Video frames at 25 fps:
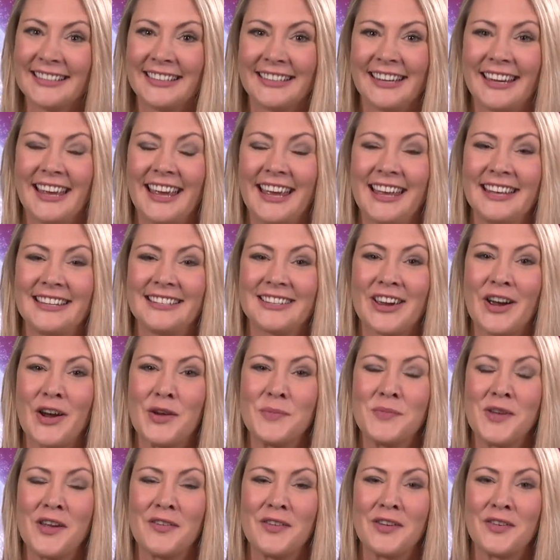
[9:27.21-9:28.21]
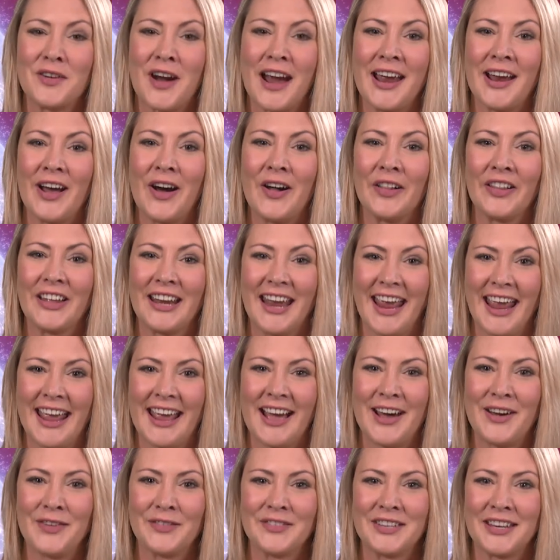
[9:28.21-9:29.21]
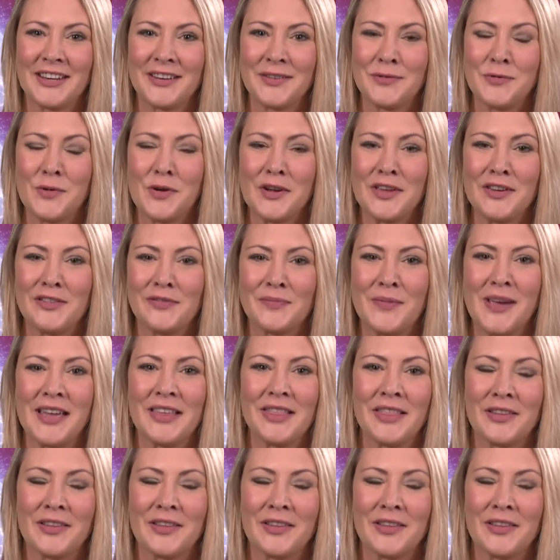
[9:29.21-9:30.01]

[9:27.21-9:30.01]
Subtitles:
And I hope you have a great holiday after what you've been through.